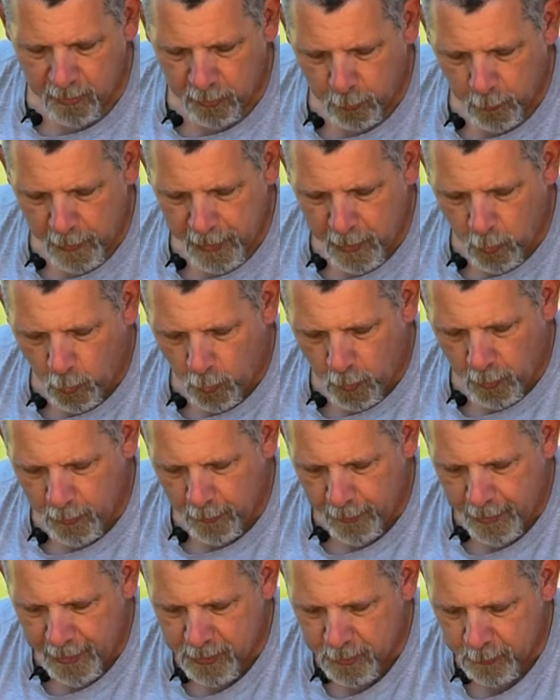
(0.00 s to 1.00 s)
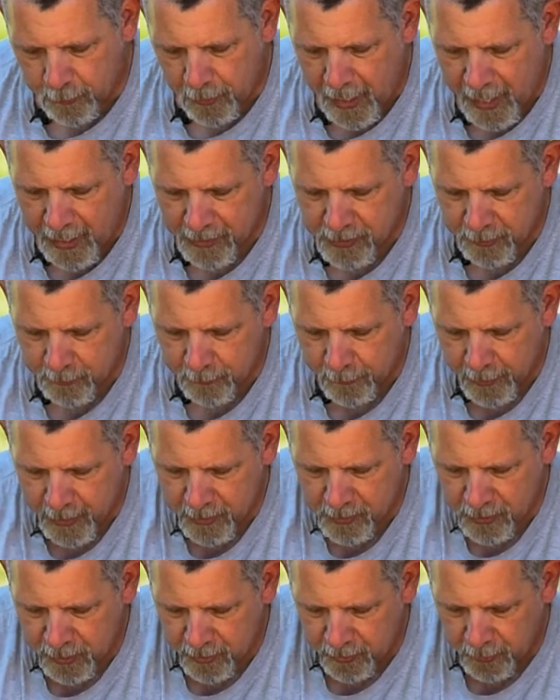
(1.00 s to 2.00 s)
a three-quarter inch ratchet
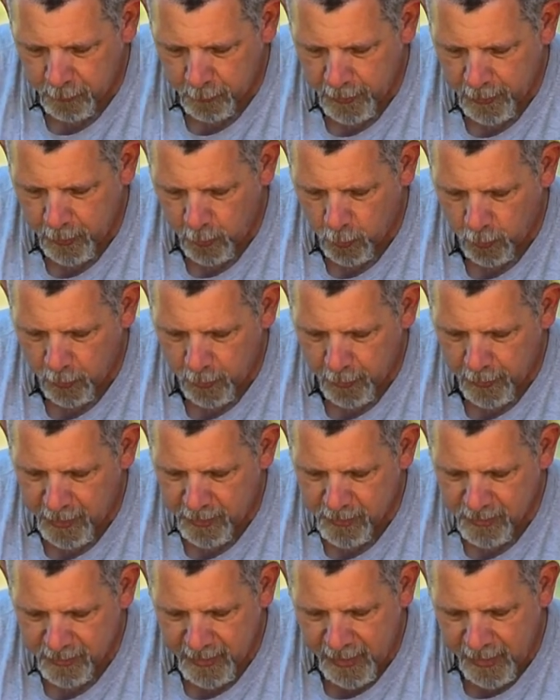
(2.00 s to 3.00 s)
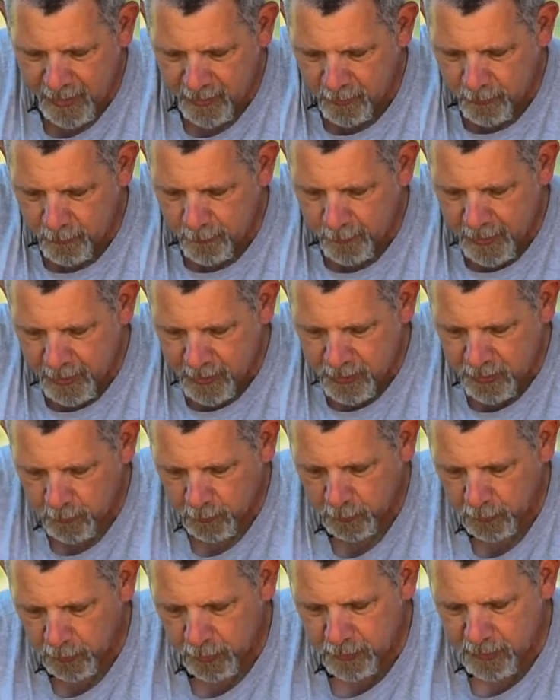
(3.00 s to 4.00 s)
wrench and a three-quarter inch standard wrench,
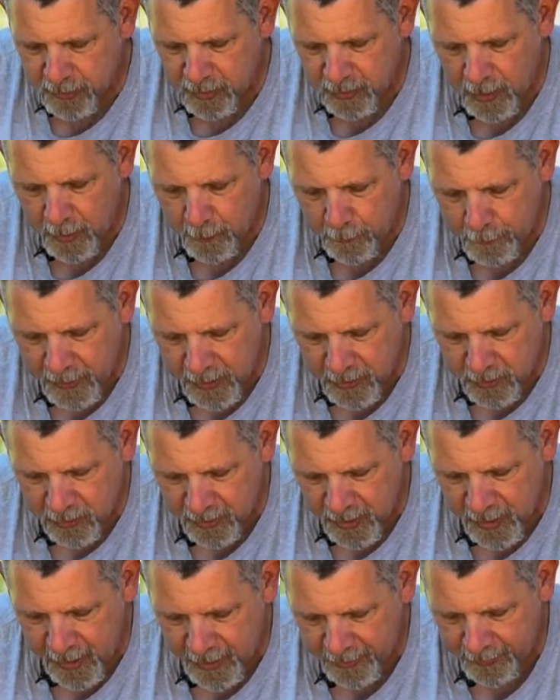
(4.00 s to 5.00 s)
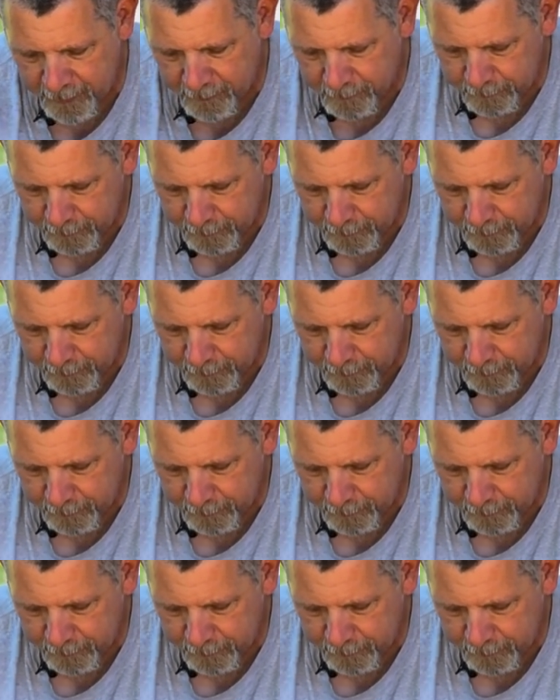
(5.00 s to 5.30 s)
and we'll loosen up each nut.